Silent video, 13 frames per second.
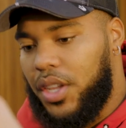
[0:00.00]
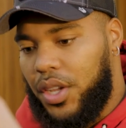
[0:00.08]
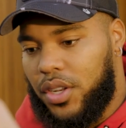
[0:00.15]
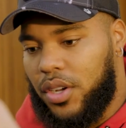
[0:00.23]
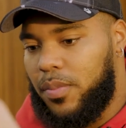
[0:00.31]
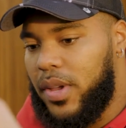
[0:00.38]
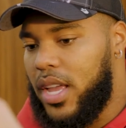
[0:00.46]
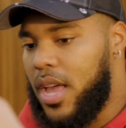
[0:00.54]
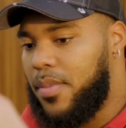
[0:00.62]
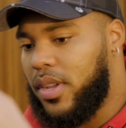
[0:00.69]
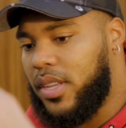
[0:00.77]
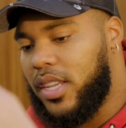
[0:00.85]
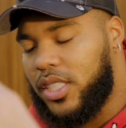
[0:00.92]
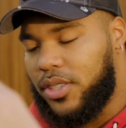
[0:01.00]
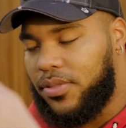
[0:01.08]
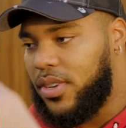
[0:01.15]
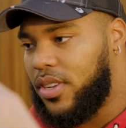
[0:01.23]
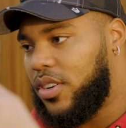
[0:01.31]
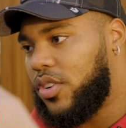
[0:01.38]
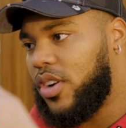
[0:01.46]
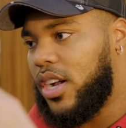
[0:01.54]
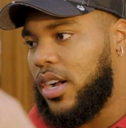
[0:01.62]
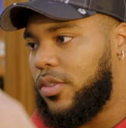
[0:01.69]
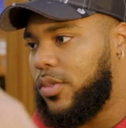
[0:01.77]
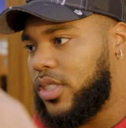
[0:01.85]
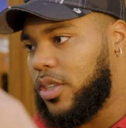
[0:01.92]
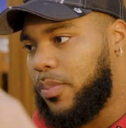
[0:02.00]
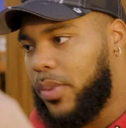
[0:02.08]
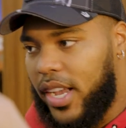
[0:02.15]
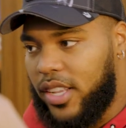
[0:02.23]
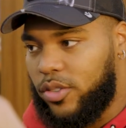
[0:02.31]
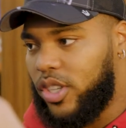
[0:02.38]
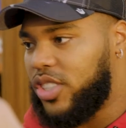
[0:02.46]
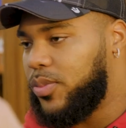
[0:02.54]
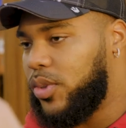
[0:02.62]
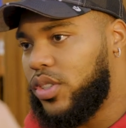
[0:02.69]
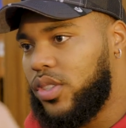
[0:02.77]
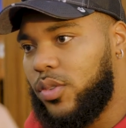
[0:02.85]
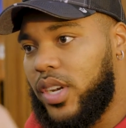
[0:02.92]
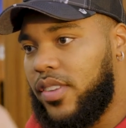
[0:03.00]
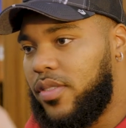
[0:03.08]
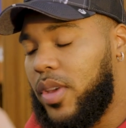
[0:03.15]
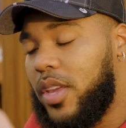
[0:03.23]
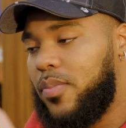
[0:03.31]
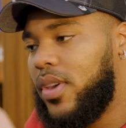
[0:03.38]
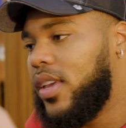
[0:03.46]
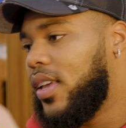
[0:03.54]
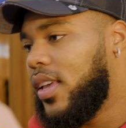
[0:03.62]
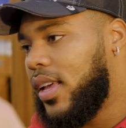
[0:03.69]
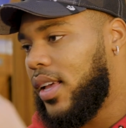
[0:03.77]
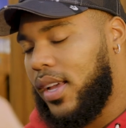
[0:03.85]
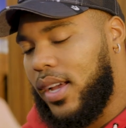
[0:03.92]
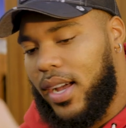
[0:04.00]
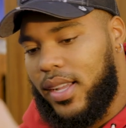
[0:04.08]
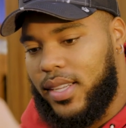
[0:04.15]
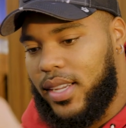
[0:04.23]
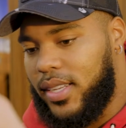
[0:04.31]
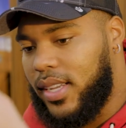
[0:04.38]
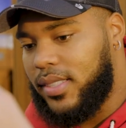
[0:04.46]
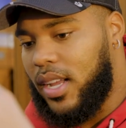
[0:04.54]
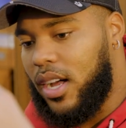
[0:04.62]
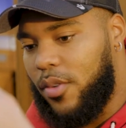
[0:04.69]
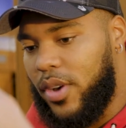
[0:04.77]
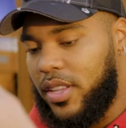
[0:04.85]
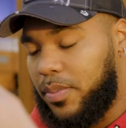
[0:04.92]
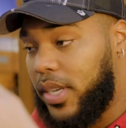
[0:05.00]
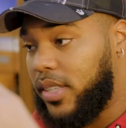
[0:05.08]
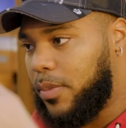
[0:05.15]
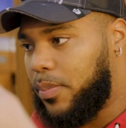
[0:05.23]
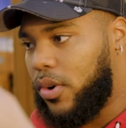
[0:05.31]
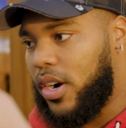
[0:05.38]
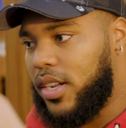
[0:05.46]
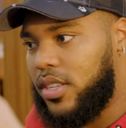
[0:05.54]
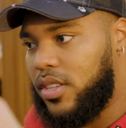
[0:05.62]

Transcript: you know, be able to get your feet on the ground with your pass rush moves or whatever it may be, I think that's always plays a part.